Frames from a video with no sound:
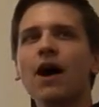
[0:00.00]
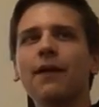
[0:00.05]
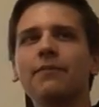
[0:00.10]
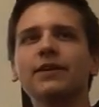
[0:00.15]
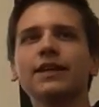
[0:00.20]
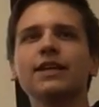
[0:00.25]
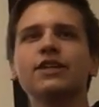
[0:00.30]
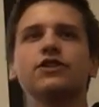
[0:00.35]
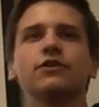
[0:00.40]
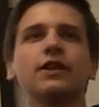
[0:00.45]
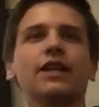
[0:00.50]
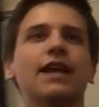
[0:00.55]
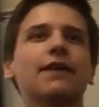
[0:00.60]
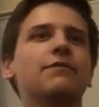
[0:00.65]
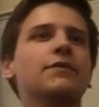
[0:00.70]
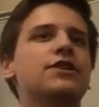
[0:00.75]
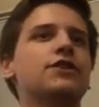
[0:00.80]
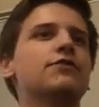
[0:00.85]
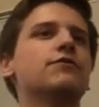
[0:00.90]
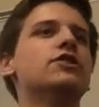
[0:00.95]
population
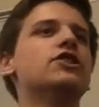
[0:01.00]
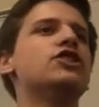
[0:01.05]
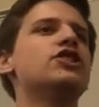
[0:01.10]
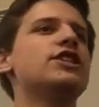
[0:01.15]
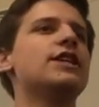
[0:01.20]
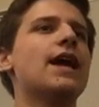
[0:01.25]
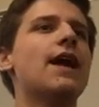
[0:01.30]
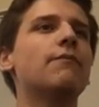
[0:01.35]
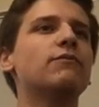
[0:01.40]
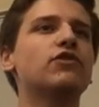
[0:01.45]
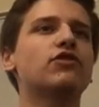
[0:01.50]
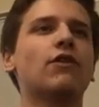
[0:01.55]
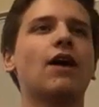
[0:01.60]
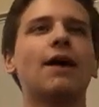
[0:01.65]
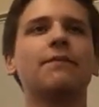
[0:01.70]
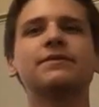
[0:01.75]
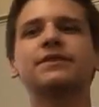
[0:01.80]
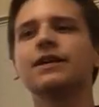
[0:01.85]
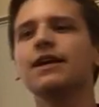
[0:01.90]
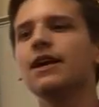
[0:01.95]
like we do in GM
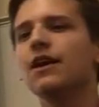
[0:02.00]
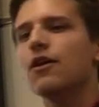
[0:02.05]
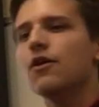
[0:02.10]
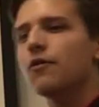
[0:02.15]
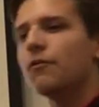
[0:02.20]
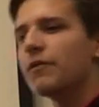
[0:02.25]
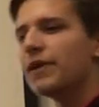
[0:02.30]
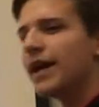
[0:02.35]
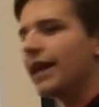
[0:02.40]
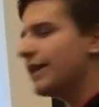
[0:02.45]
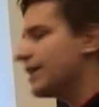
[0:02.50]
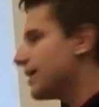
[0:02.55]
crops, we